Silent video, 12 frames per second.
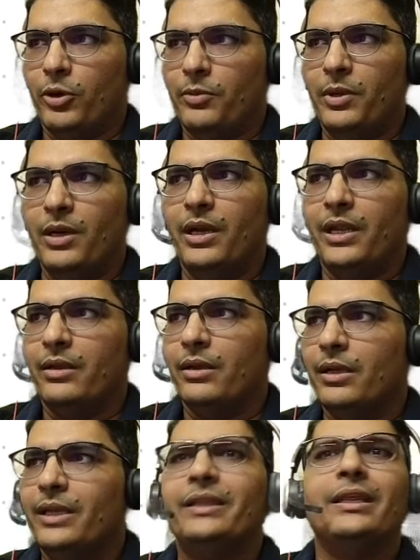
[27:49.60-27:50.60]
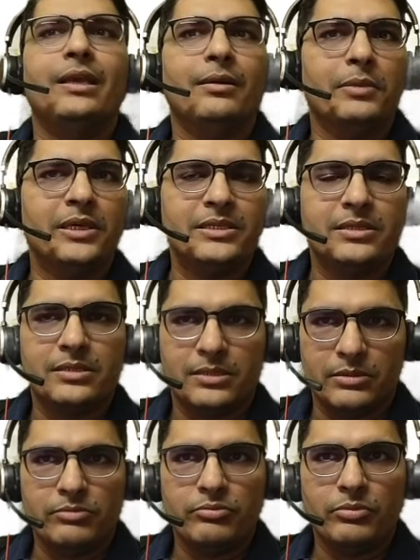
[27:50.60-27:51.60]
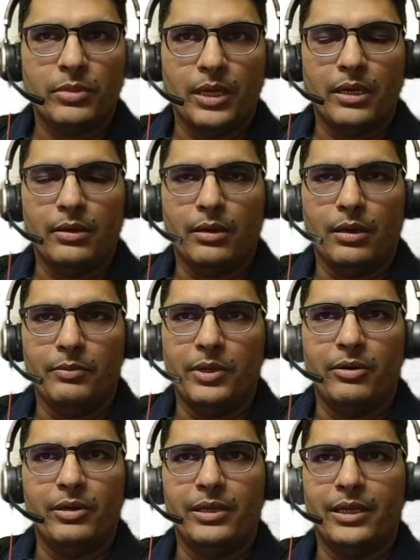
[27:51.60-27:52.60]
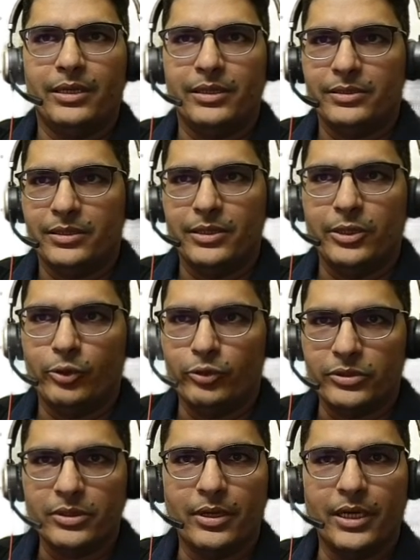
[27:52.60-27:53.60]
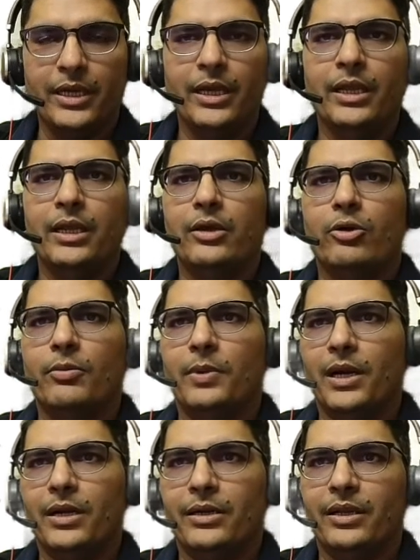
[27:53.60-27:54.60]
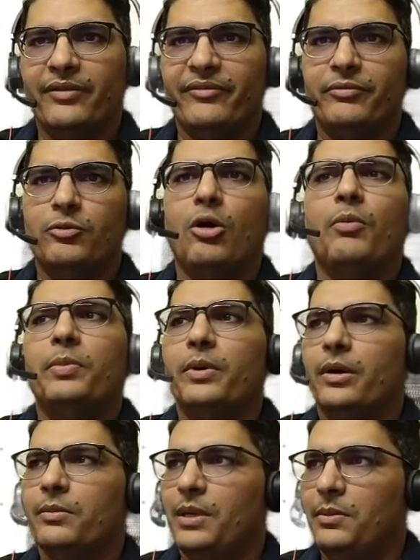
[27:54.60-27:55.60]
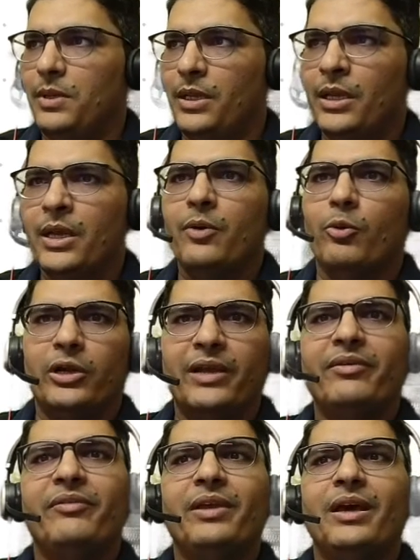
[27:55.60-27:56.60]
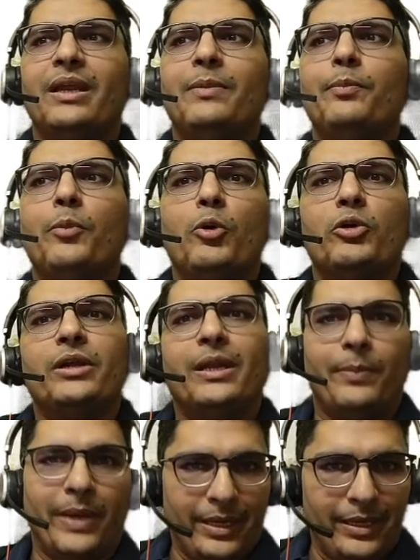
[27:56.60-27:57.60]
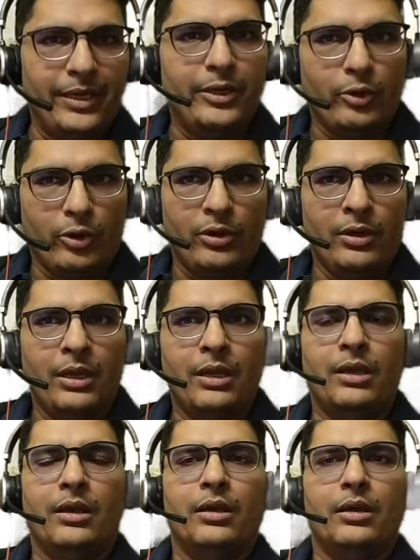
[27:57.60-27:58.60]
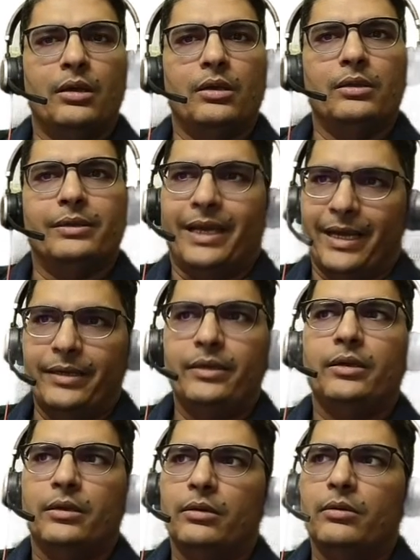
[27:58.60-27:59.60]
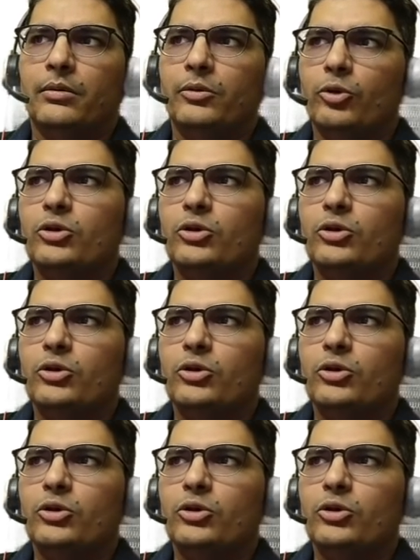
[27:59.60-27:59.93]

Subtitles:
mineral like lithium is and a mineral that is in news, right? Cobalt, they have copper, maybe whatever we are import dependent on, that those